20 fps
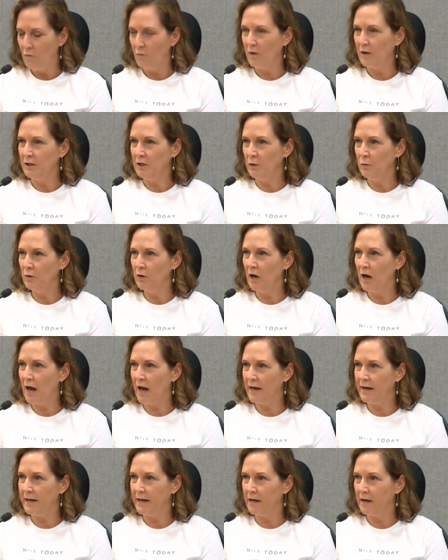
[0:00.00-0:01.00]
While you were
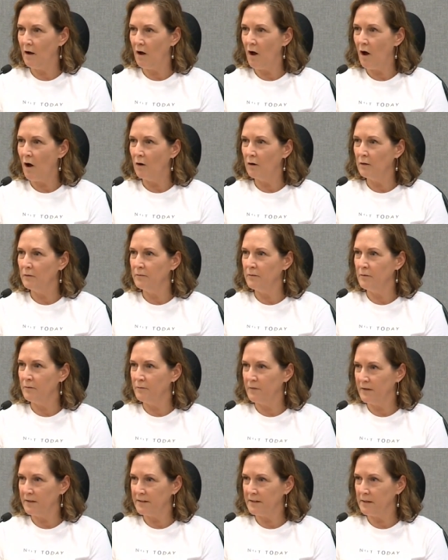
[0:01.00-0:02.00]
hiding, all of your
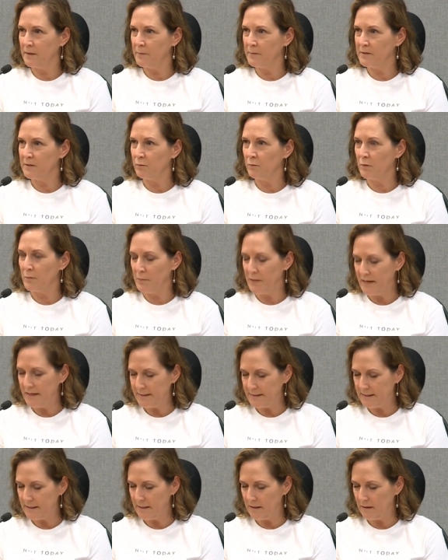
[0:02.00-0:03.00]
victims were
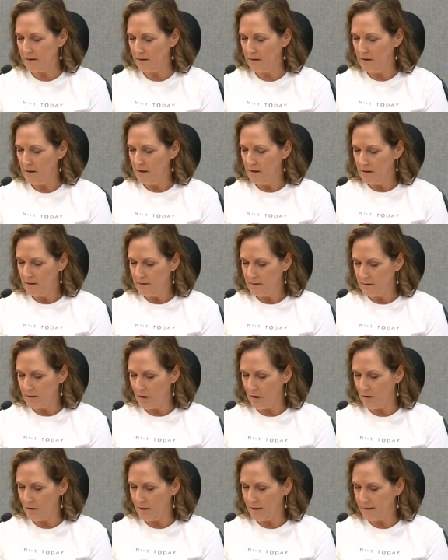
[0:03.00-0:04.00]
piecing
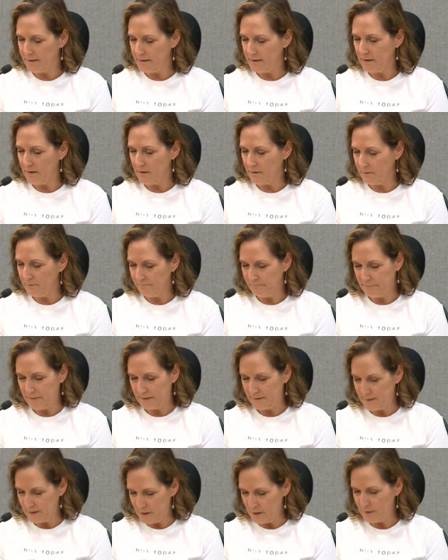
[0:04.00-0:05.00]
targets, or
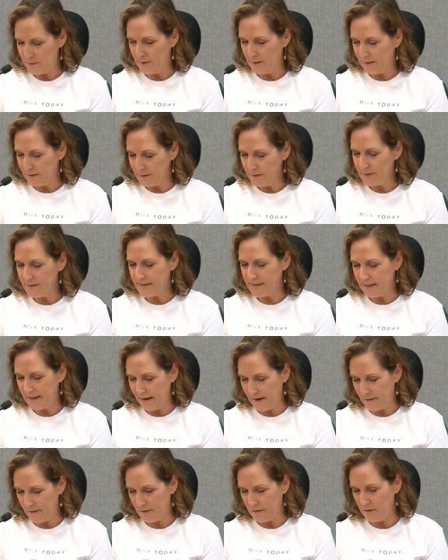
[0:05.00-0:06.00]
excuse me, clues
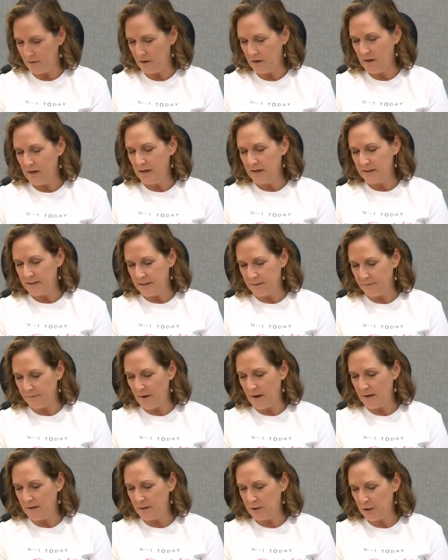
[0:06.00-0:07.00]
together to
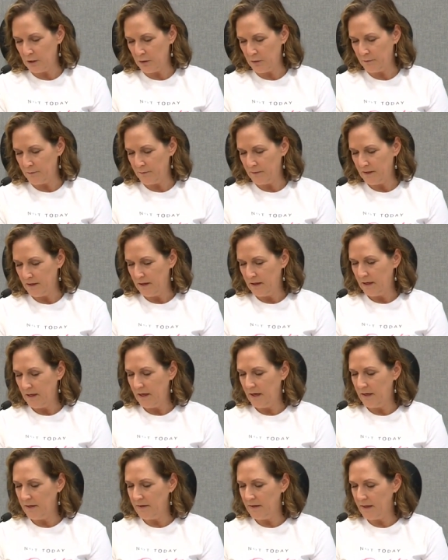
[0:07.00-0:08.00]
find you
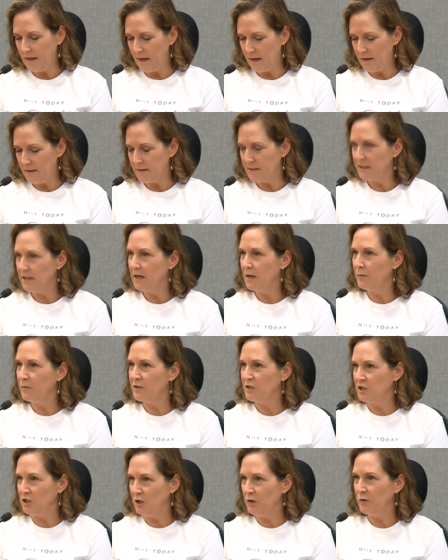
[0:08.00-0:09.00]
in the end, it
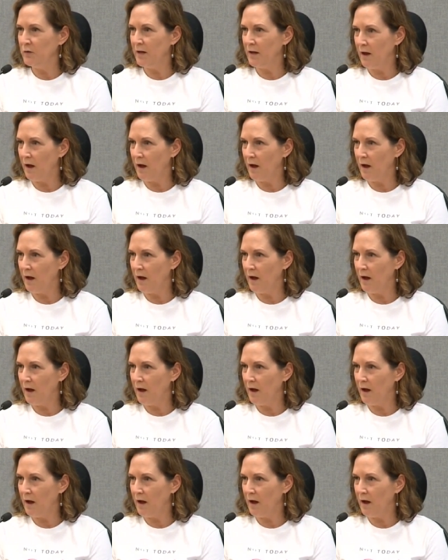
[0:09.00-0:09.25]
was you that